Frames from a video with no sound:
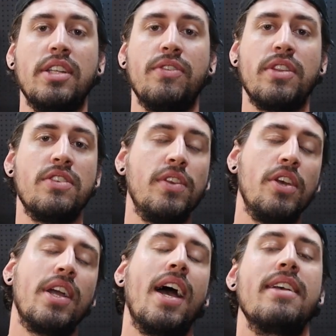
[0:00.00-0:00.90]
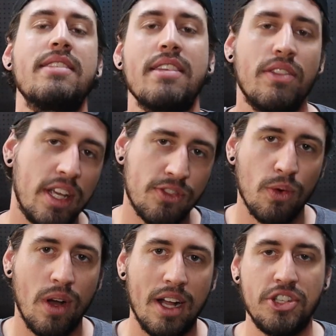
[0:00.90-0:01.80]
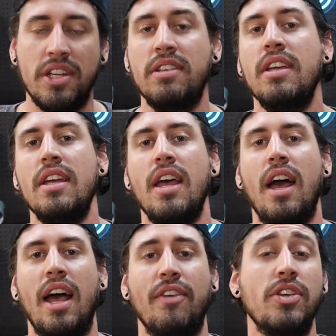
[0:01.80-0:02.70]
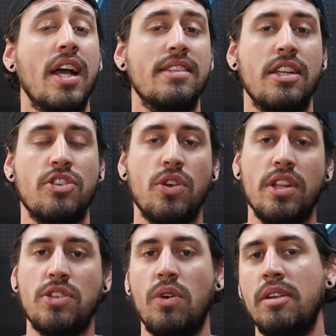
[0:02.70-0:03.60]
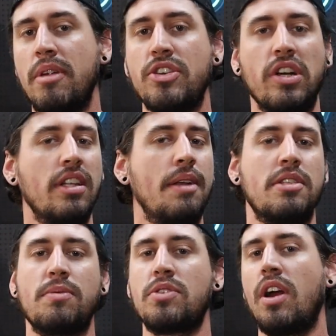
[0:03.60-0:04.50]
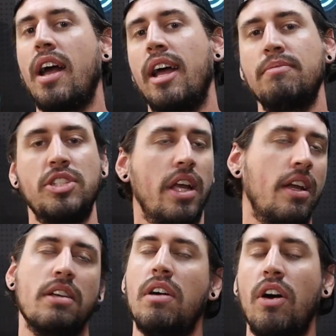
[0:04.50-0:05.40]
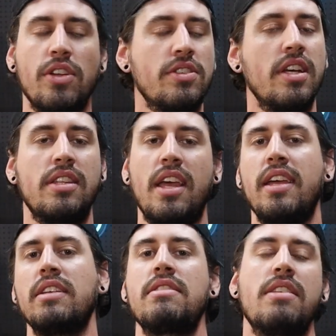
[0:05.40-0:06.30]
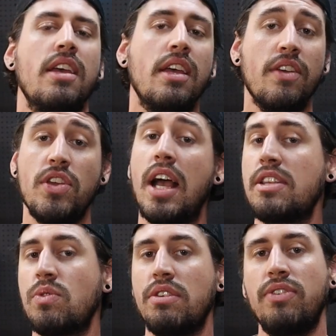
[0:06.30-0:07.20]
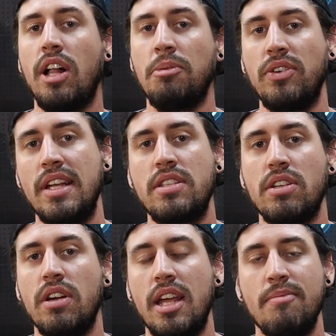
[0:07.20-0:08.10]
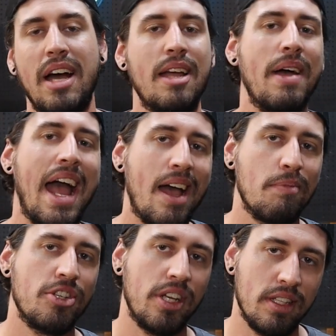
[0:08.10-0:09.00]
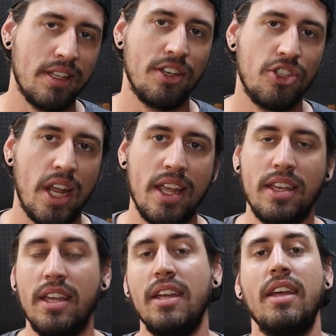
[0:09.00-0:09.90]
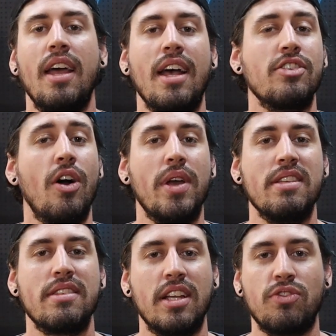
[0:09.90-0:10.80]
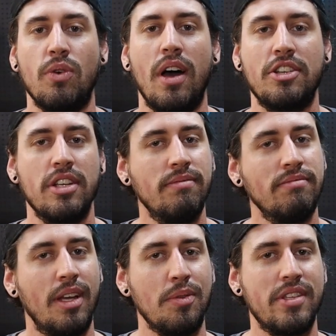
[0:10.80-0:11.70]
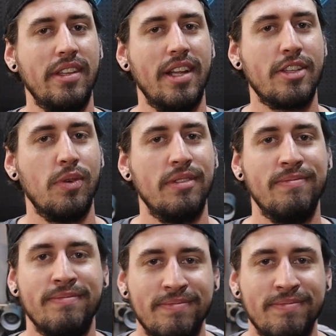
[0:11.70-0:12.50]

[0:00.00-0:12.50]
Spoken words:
there for this video, guys. Thanks for watching. If you guys did enjoy this one, make sure to like, subscribe, share, all those good things. If you guys wanna follow me on Instagram, I am @MachinesIncJake. As always, thanks for watching, and we'll see you in the next one.